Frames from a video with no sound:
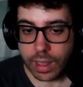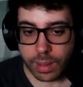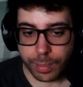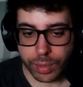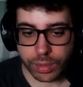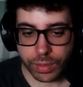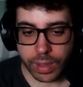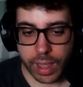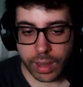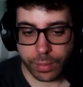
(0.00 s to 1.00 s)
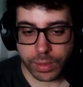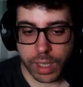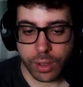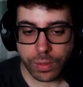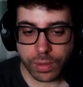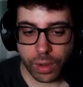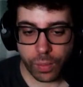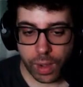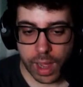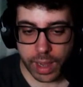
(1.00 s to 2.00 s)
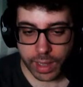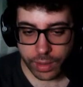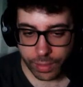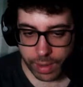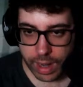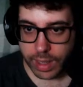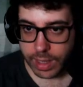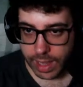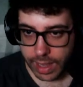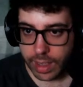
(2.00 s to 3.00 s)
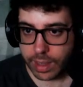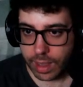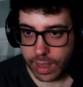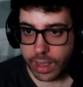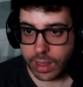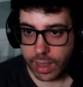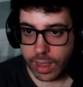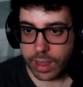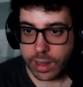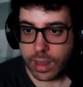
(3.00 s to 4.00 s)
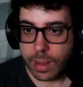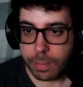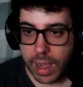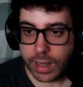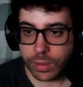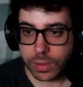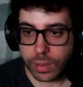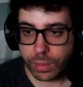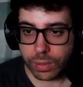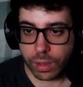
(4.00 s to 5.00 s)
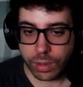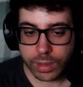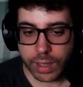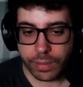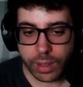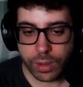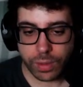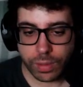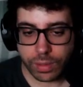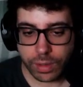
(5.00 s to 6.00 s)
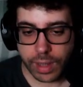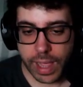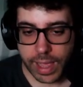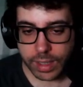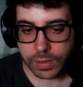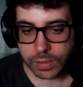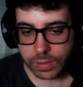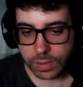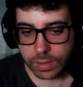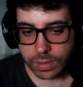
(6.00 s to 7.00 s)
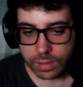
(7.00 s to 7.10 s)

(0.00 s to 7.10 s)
Input, okay, rotation.y, alright, yeah. Minus equals look direction.x.